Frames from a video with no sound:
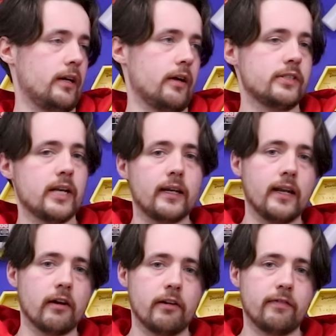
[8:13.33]

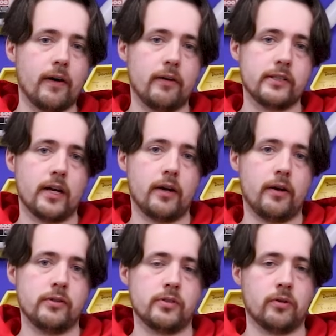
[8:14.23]
secondary
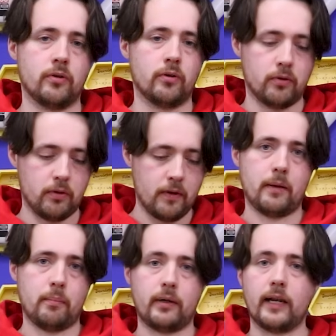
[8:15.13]
photos or
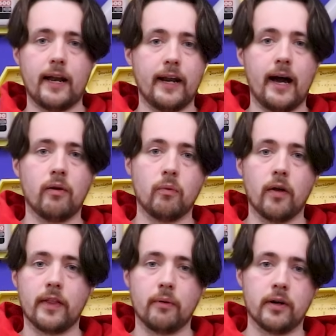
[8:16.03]
plan out
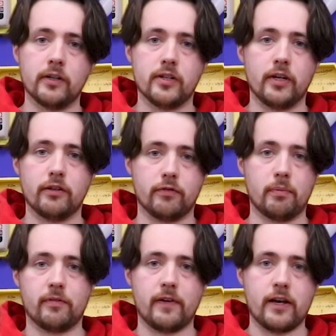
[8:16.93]
what they want to do for
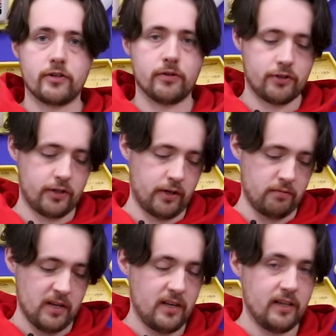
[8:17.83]
a professional
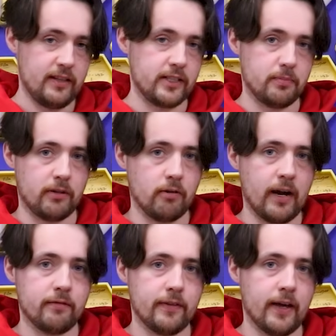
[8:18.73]
shoot. This would be
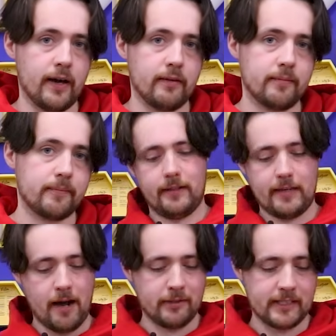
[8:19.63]
great for that.
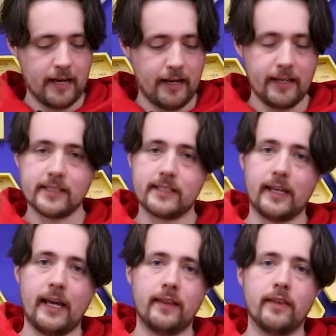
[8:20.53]
Nowadays
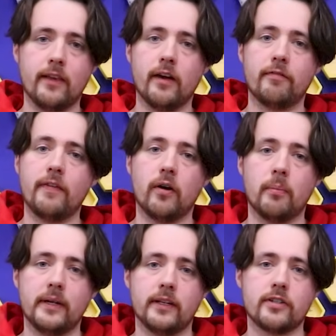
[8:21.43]
in the
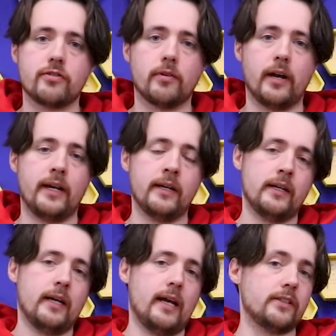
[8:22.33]
film industry,
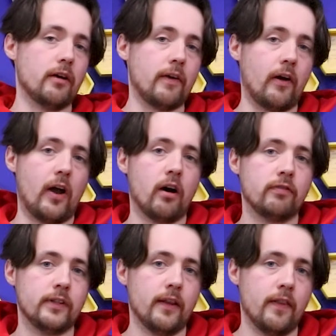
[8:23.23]
it's not very
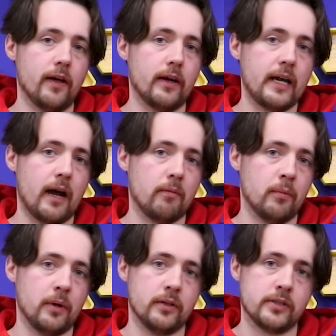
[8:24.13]
often that
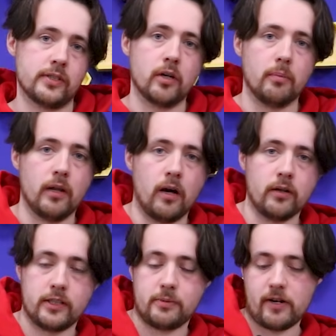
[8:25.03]
cameras come
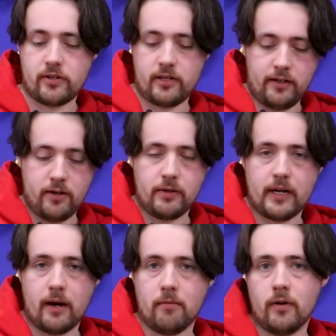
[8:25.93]
along, especially new
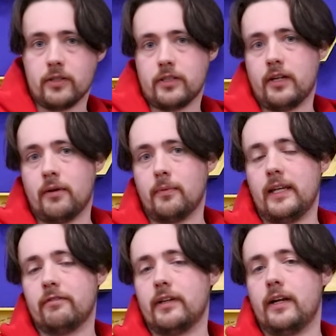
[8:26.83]
cameras. We're
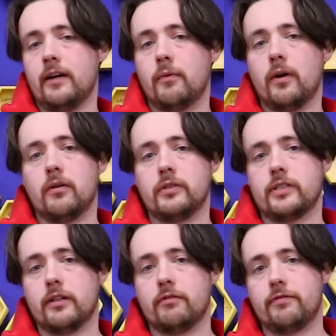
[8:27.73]
living in a
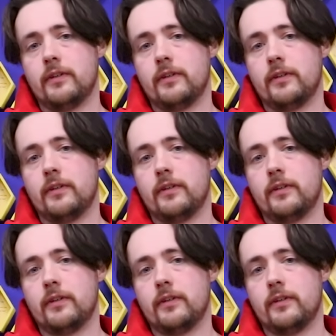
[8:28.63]
world of